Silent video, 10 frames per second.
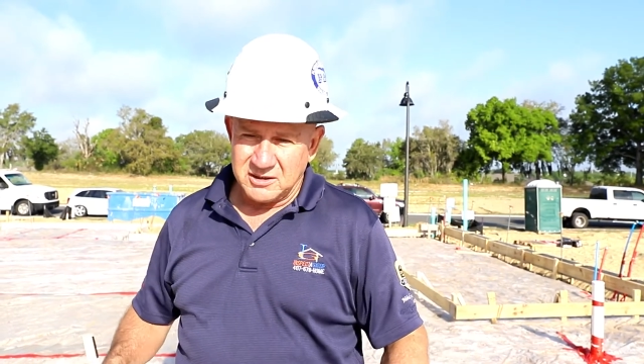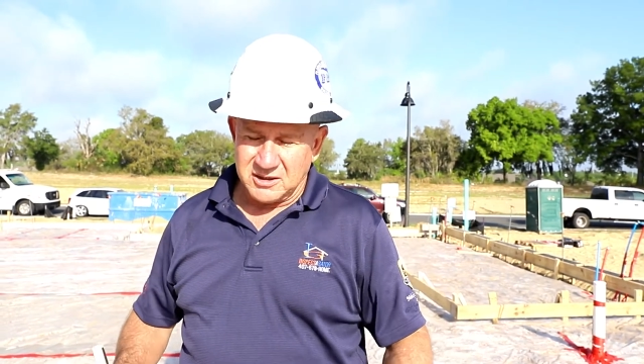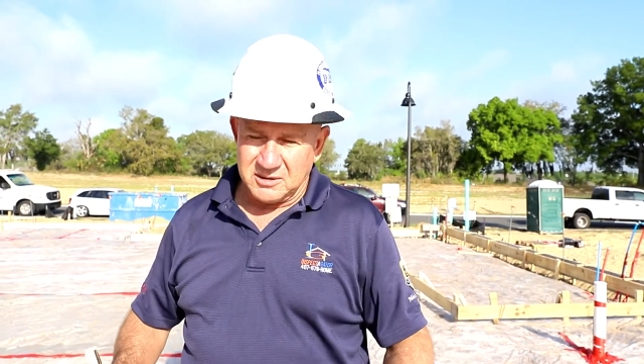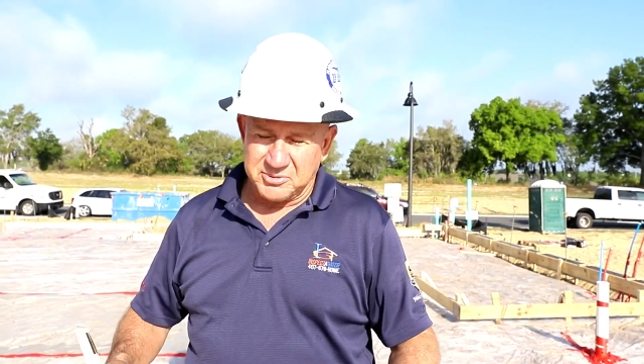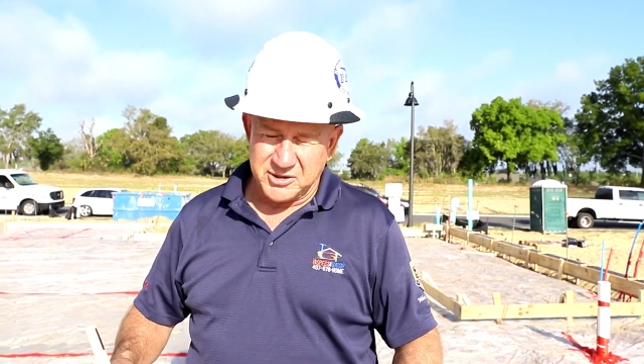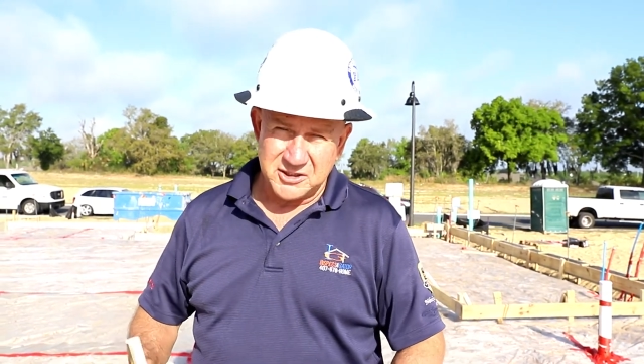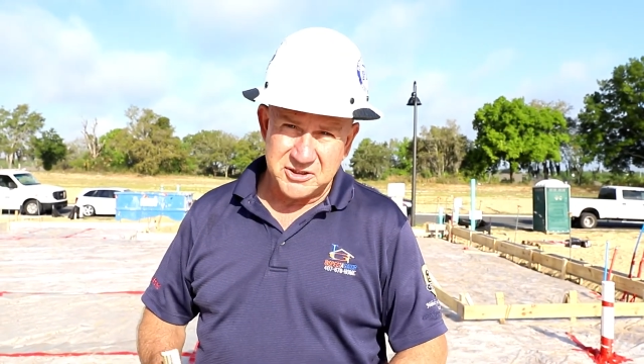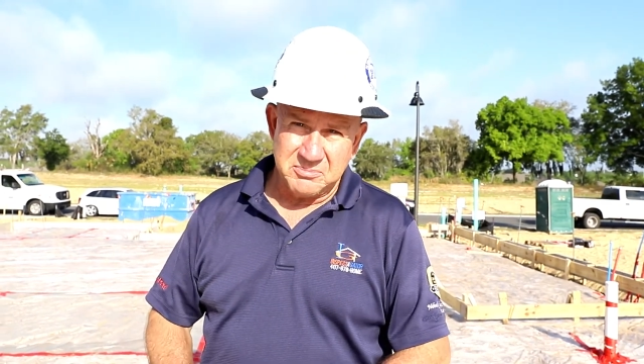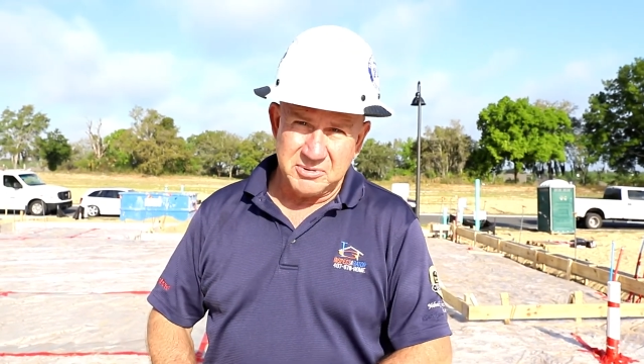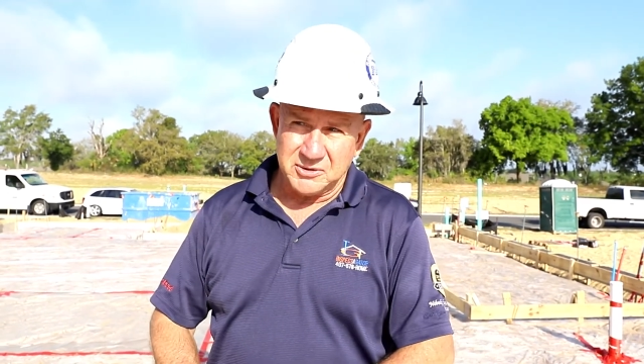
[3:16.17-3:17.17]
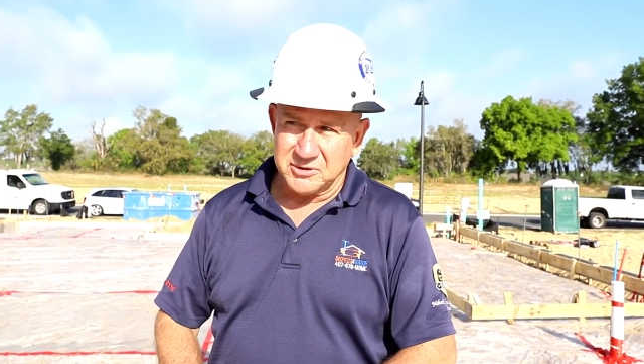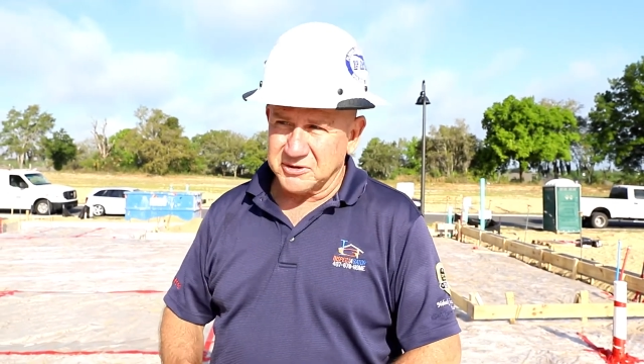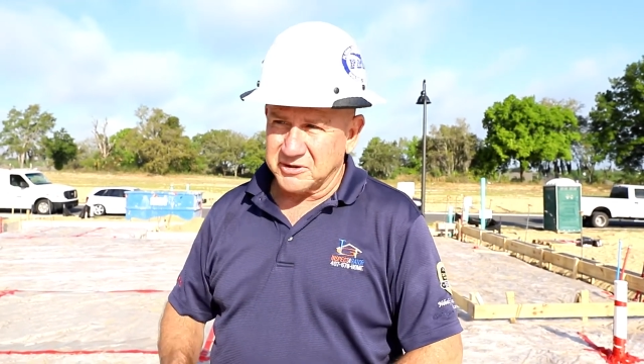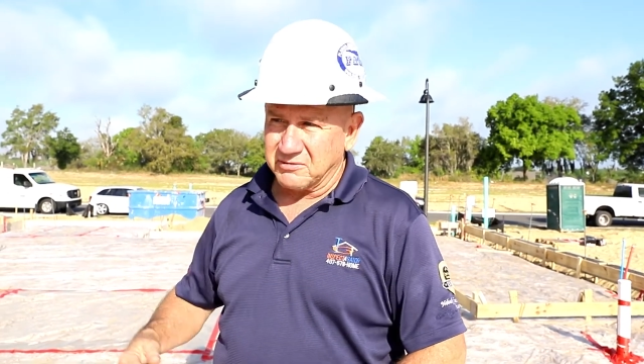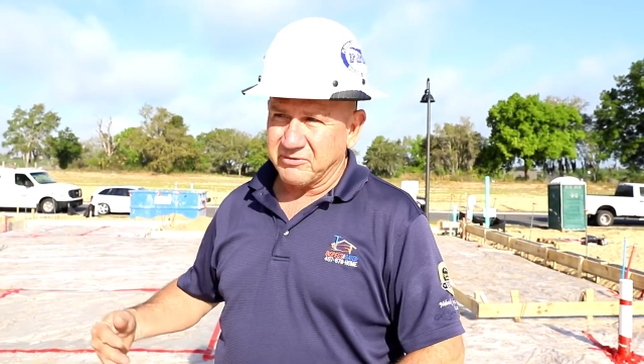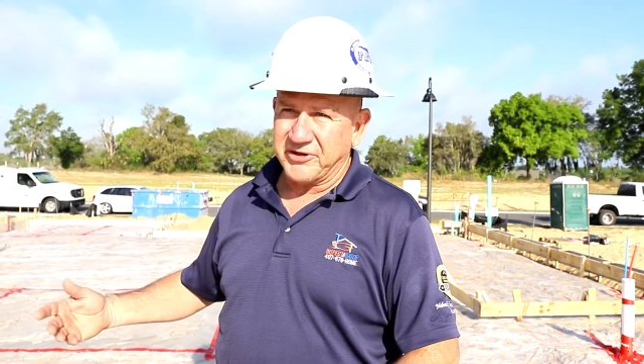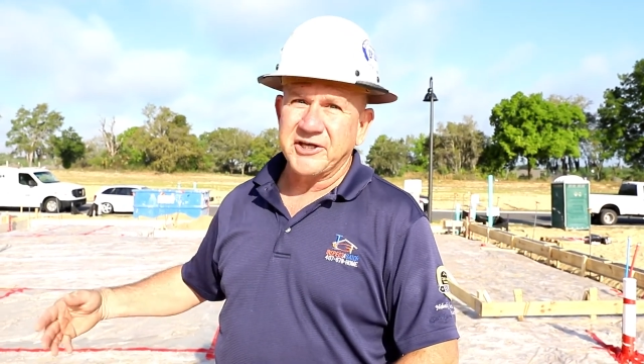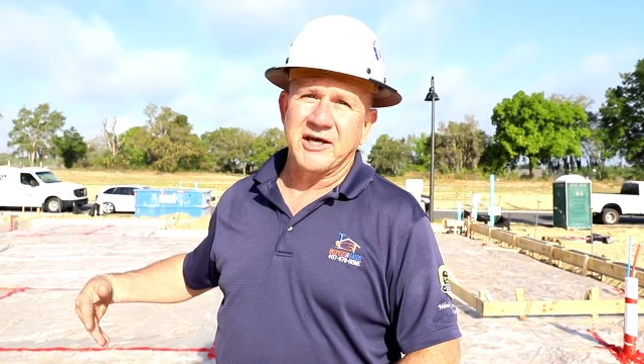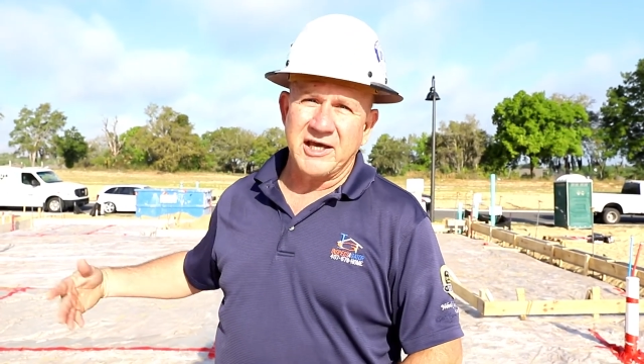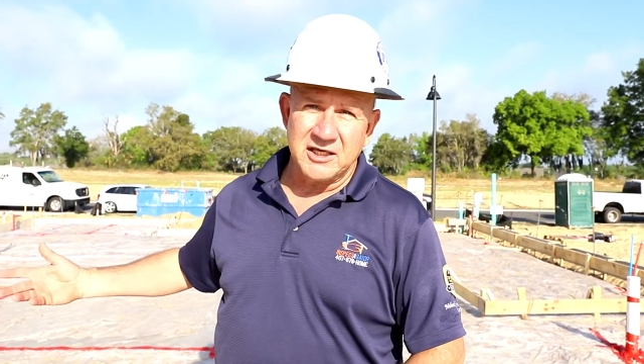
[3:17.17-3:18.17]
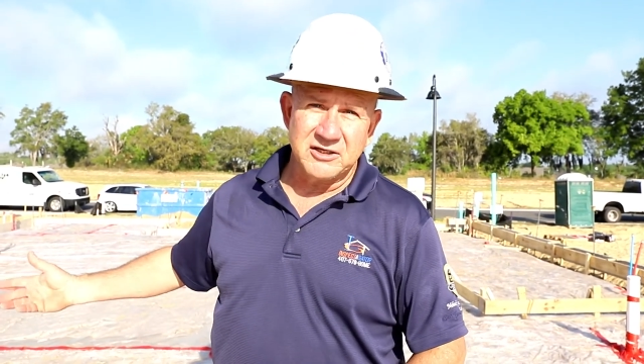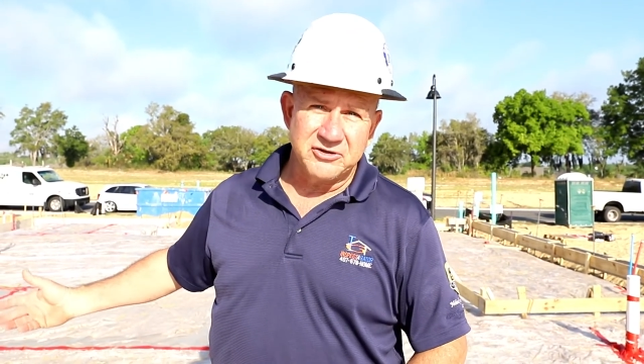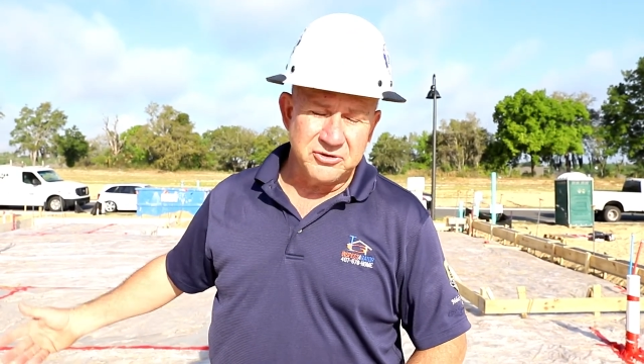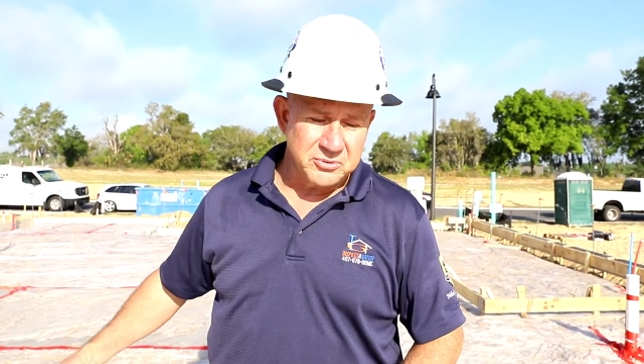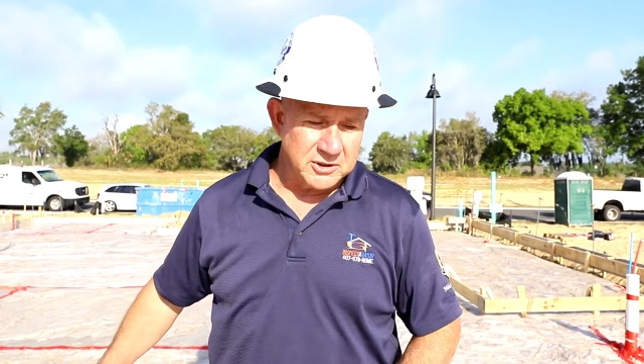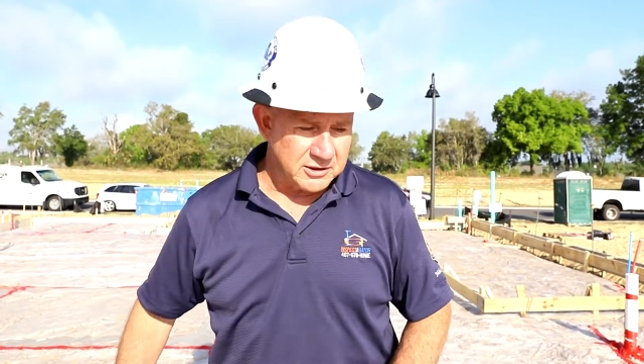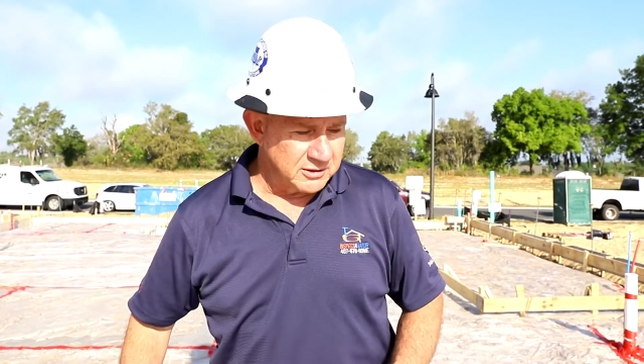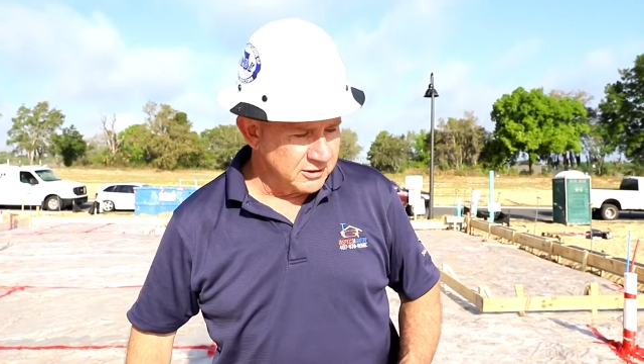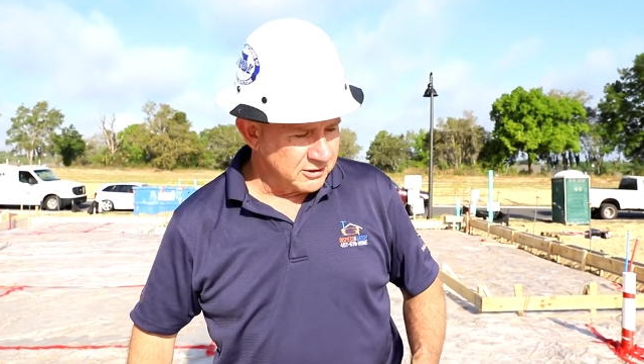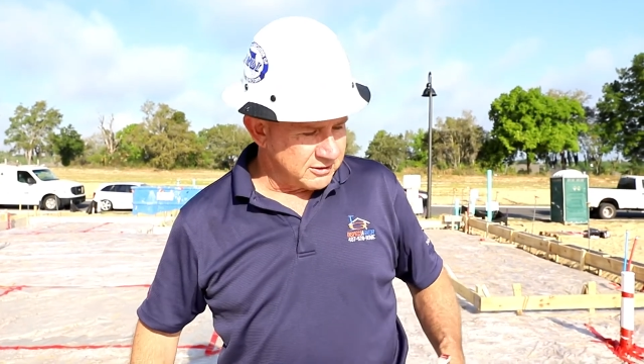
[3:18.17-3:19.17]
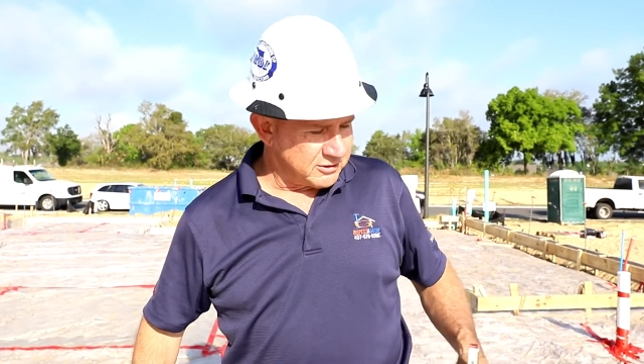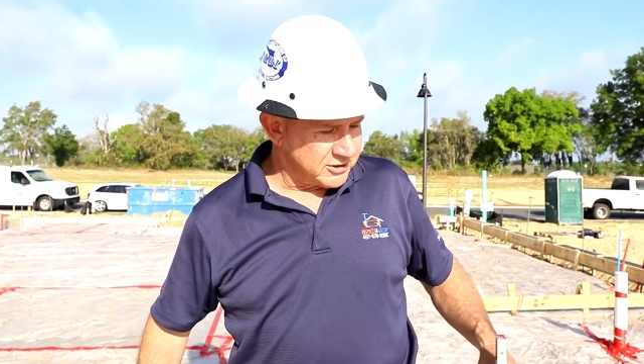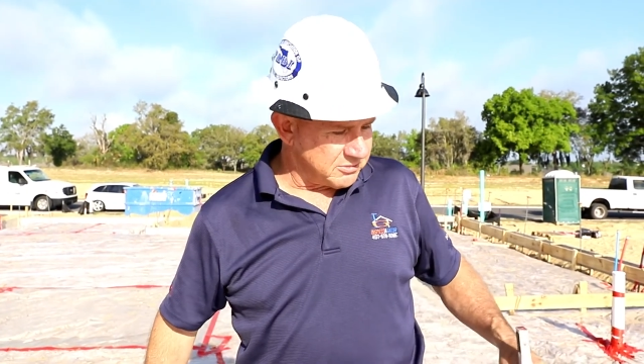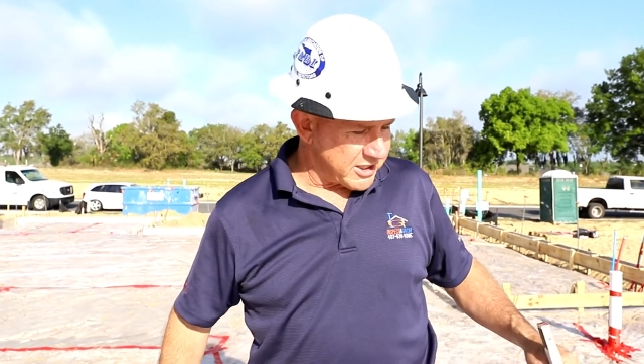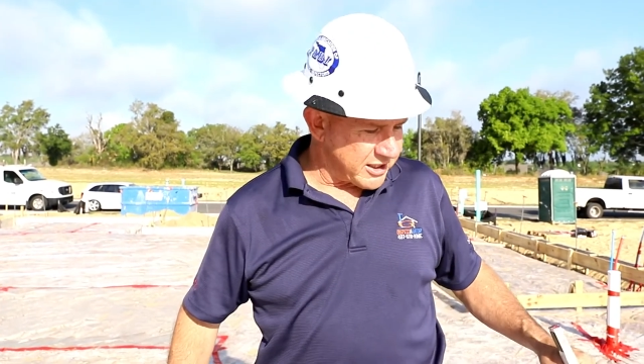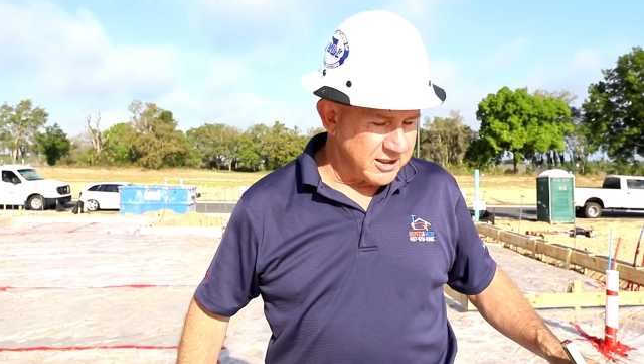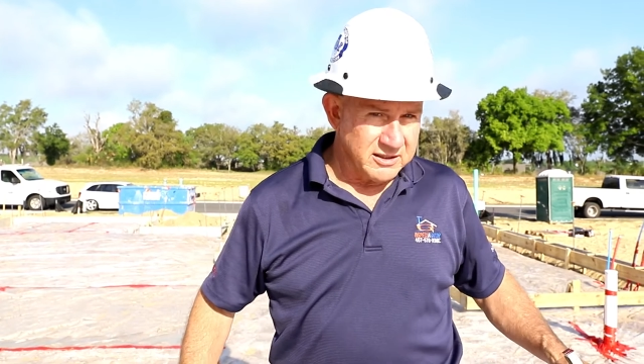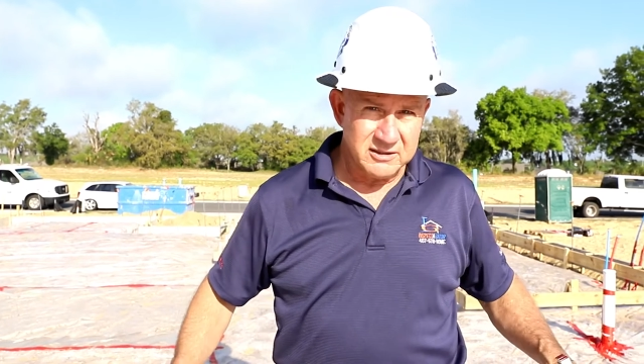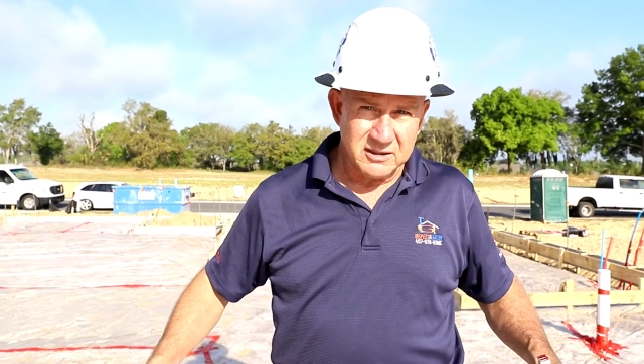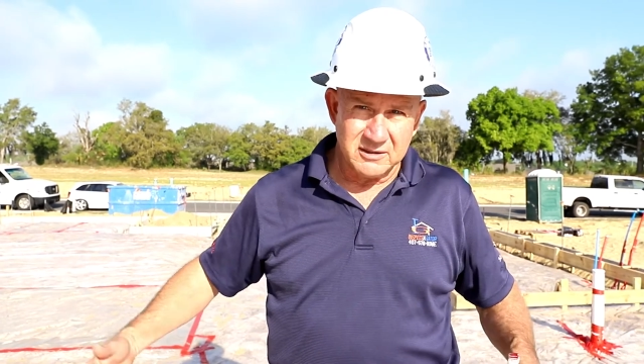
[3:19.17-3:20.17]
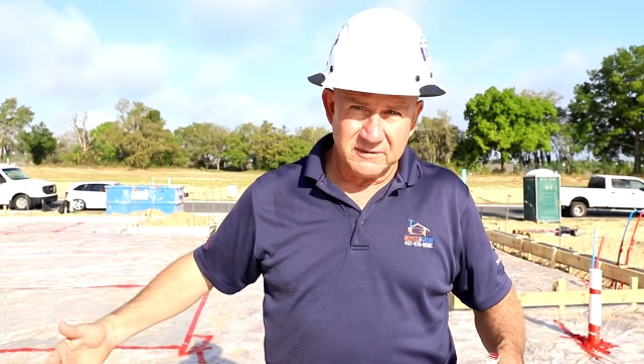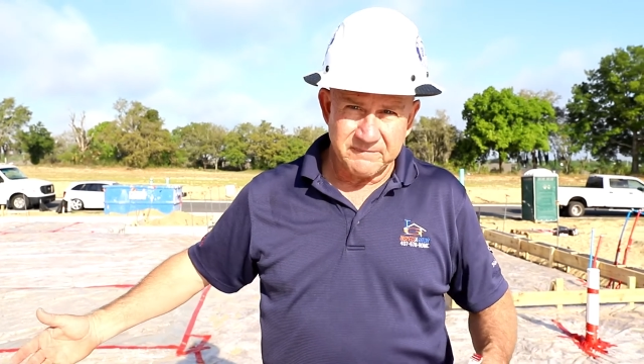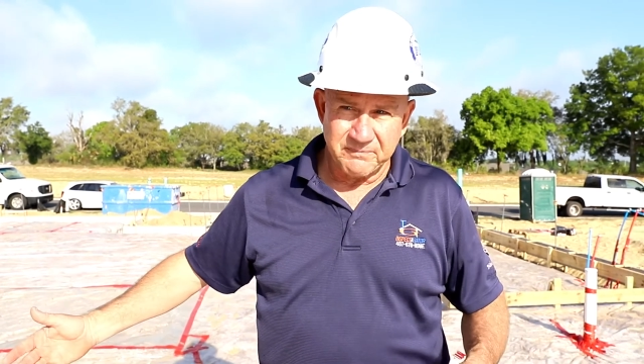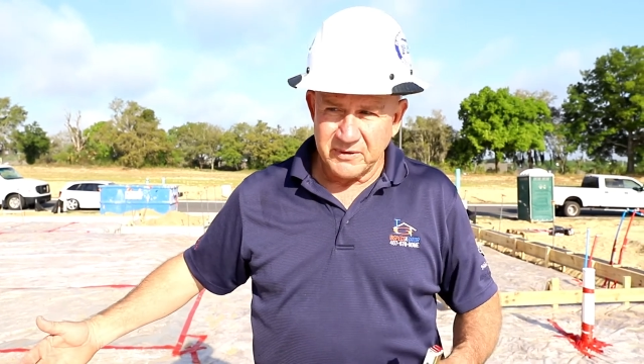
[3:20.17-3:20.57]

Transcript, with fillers: Uh, production builders don't think ahead to, uh, to make it um,